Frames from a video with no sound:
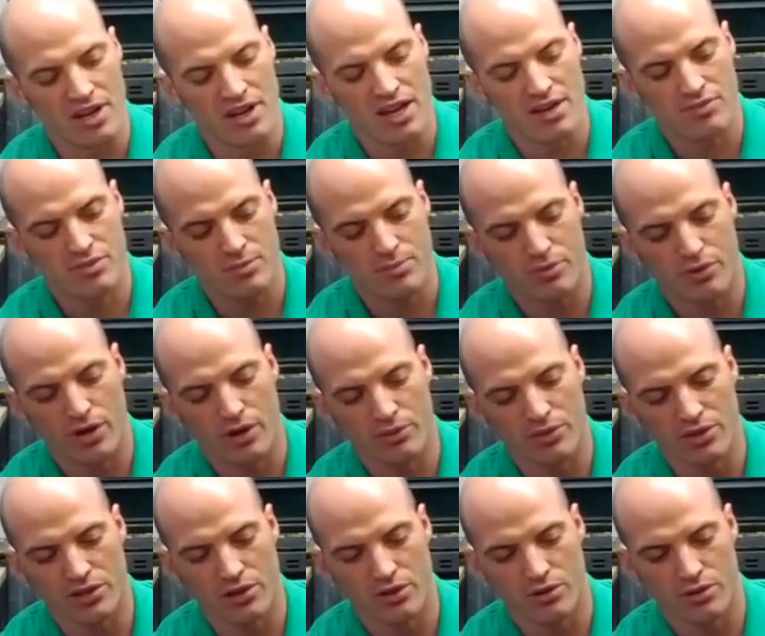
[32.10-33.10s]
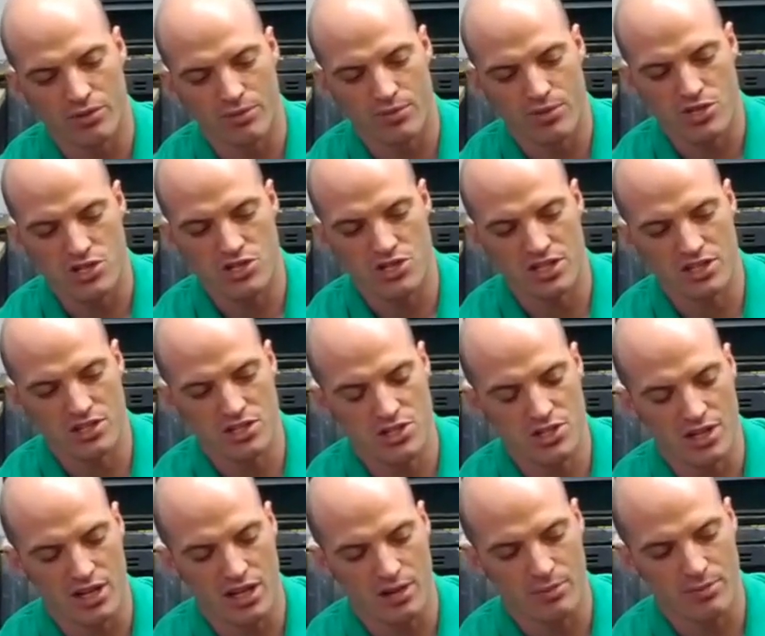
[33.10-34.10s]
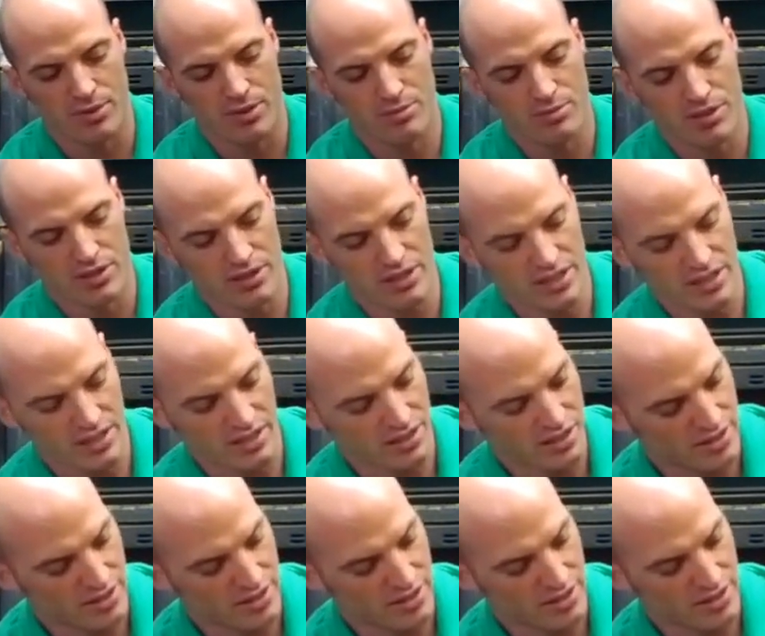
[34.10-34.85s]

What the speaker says: to have to probably go to a machine shop and be like,